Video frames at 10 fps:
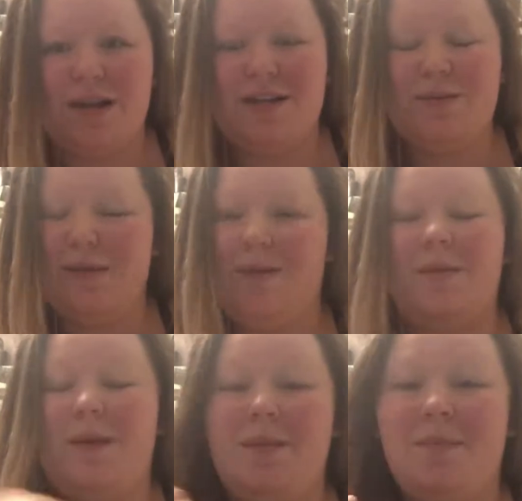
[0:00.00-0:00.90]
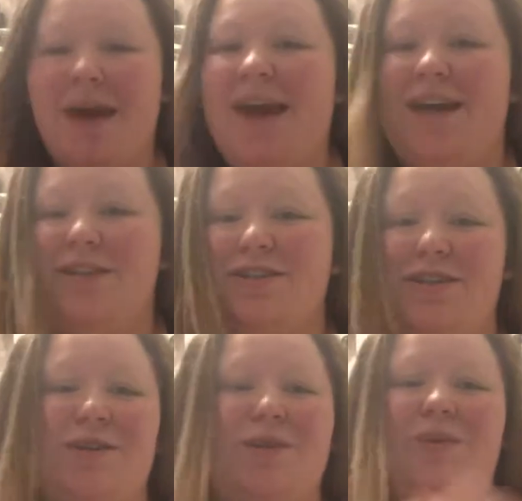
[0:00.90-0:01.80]
I just wanted to be Paige,
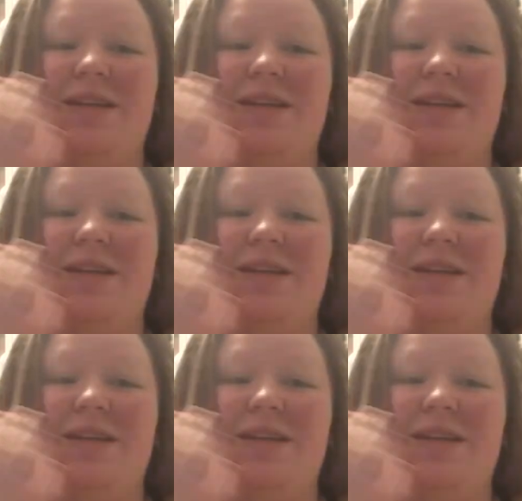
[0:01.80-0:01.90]
the girl who